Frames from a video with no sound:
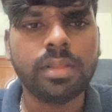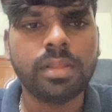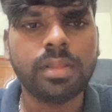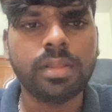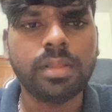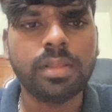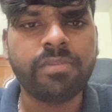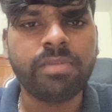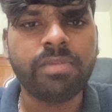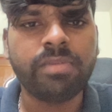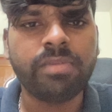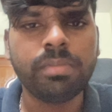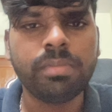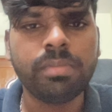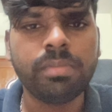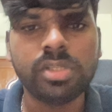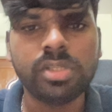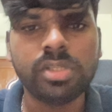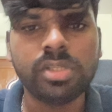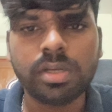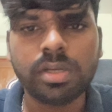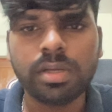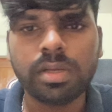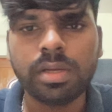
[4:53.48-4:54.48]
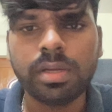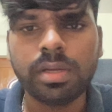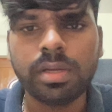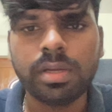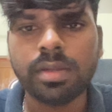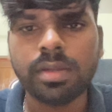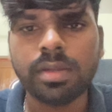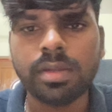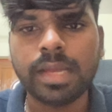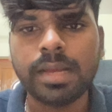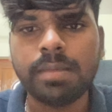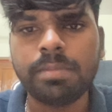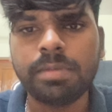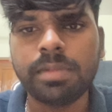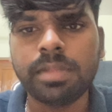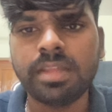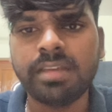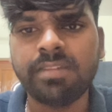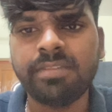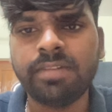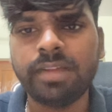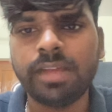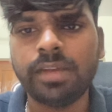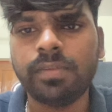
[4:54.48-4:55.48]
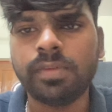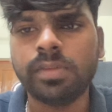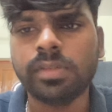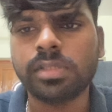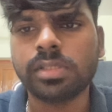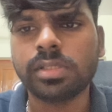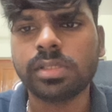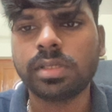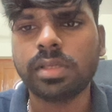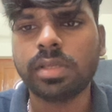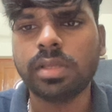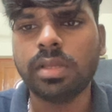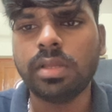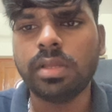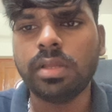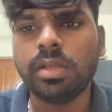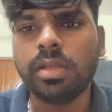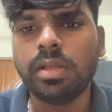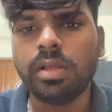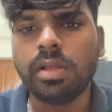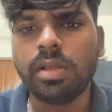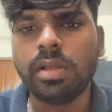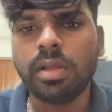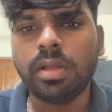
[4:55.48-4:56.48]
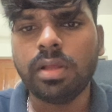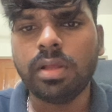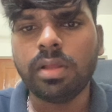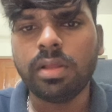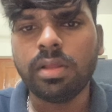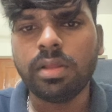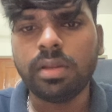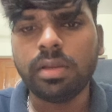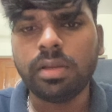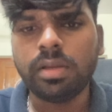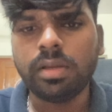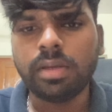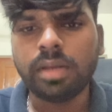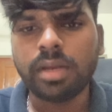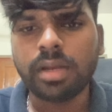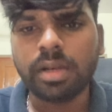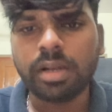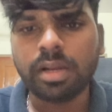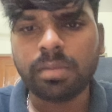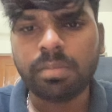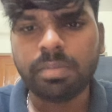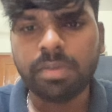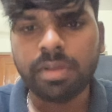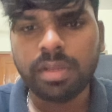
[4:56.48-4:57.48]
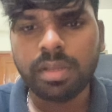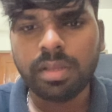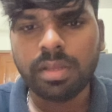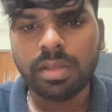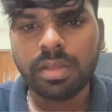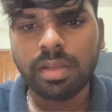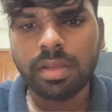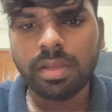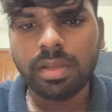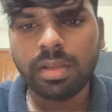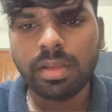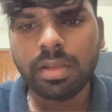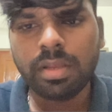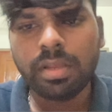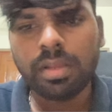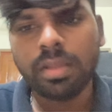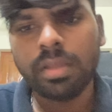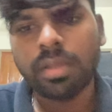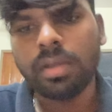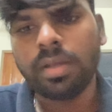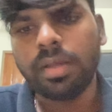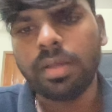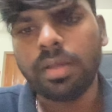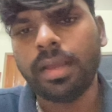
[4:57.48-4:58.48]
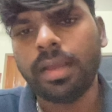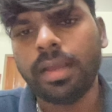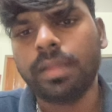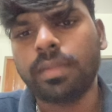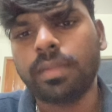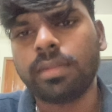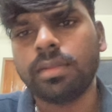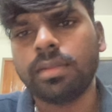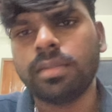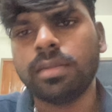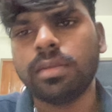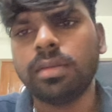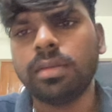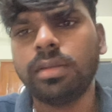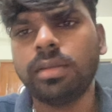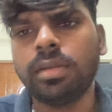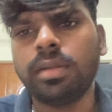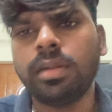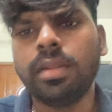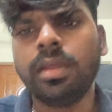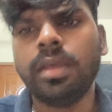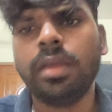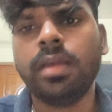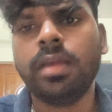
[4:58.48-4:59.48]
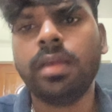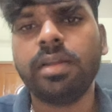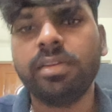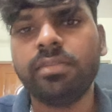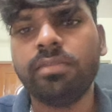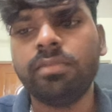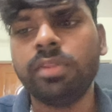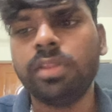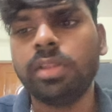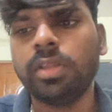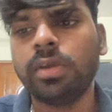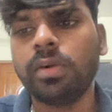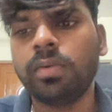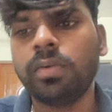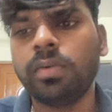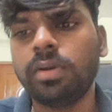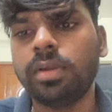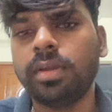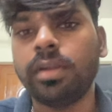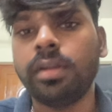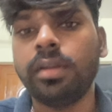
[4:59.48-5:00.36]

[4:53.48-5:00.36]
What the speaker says: they have been mentioned. It's a type safe language. It cannot be accessed in without